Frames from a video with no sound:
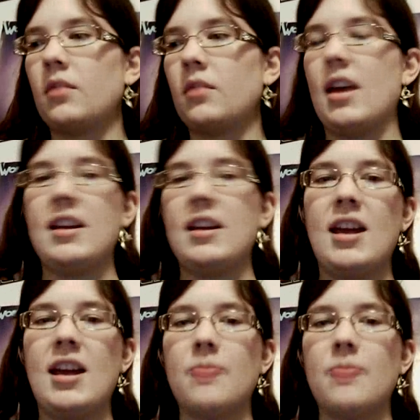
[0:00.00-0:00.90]
And again,
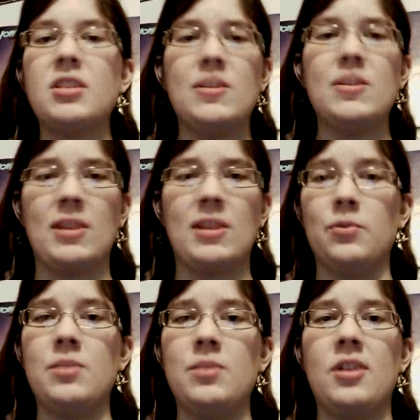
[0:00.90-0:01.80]
I'm just going to use my
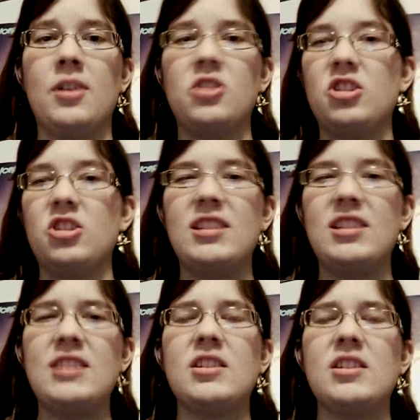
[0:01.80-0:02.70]
Kabuki brush. It's just
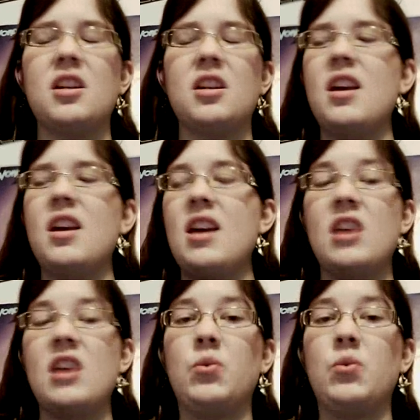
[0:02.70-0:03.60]
easier.
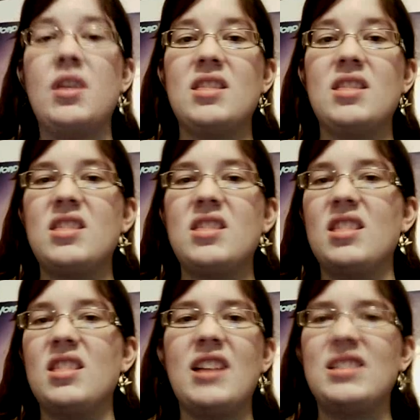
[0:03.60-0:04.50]
It's one
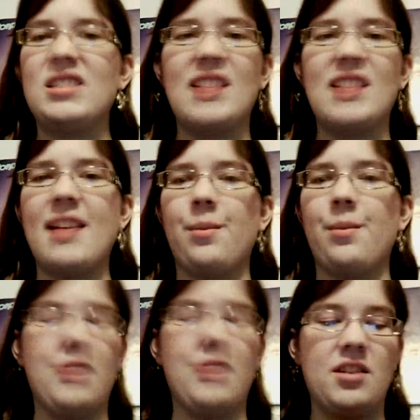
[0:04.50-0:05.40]
less item
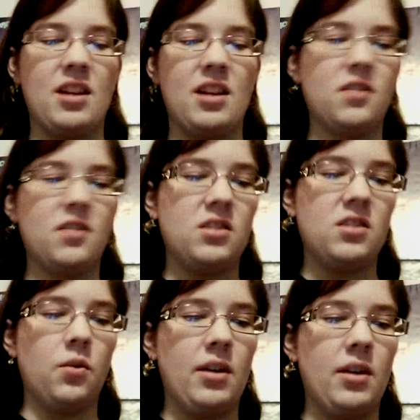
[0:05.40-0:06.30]
that you gotta deal
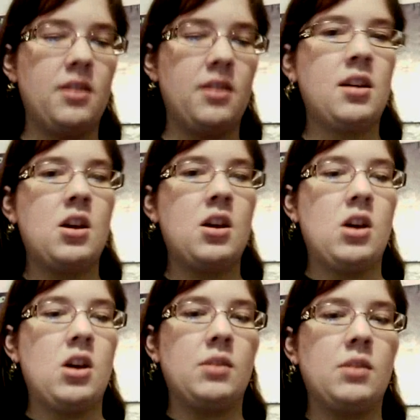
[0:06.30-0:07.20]
with.
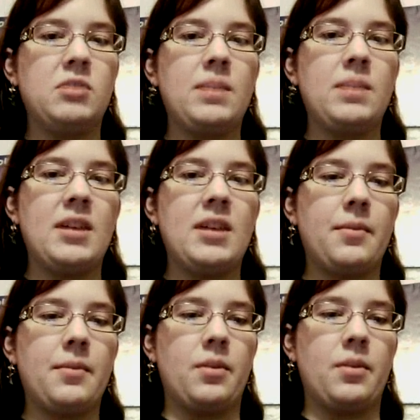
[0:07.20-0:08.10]
So I'm just going to pick up a
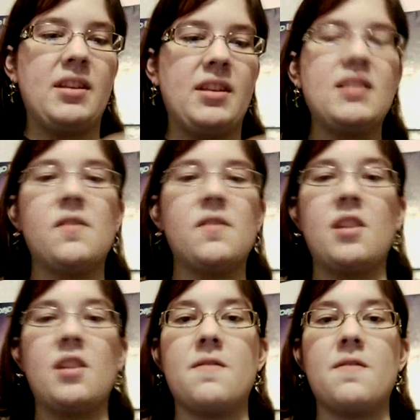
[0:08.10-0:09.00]
little bit. This is
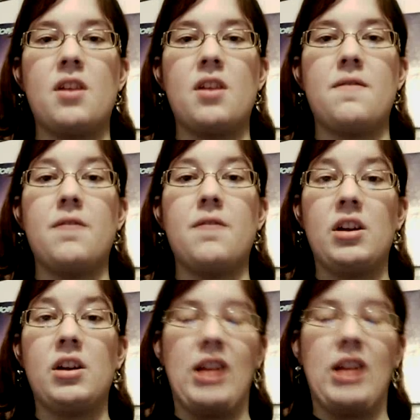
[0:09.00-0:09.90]
very, very, very
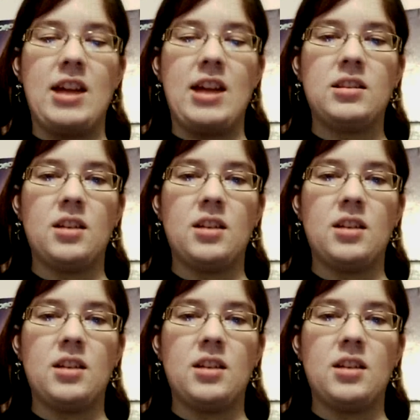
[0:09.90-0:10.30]
light.